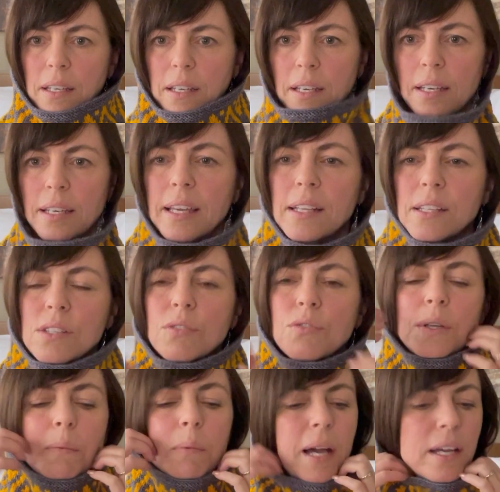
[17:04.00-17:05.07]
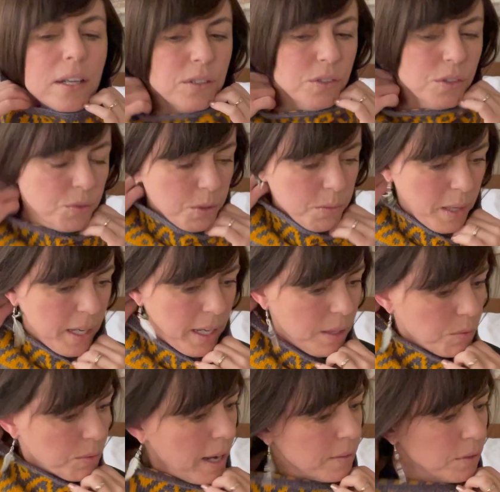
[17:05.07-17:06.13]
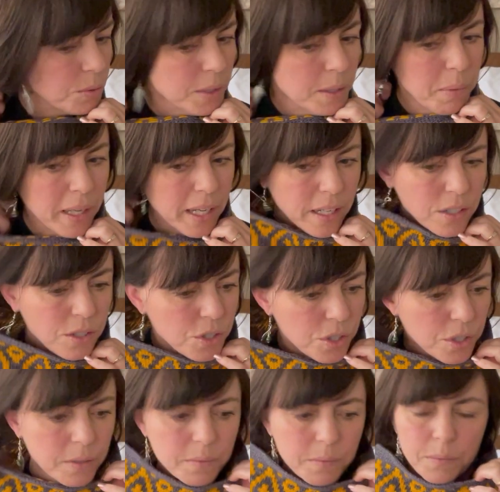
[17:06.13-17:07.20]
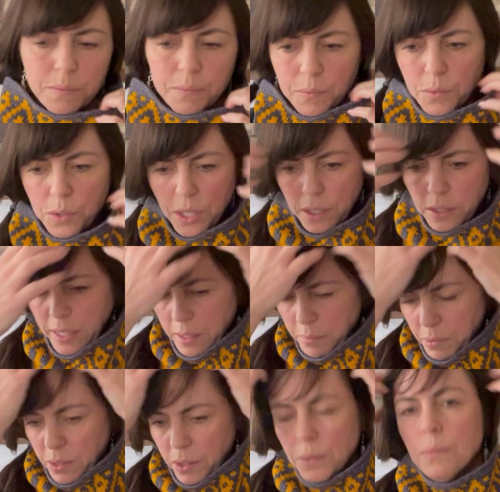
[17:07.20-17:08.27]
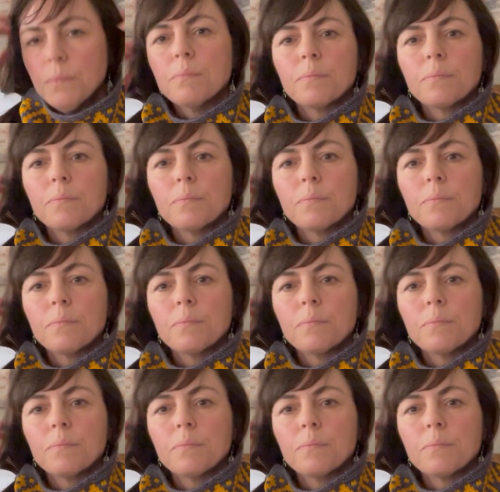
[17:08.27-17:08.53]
again, it's a free pattern through my Ravelry page, which I'll link below.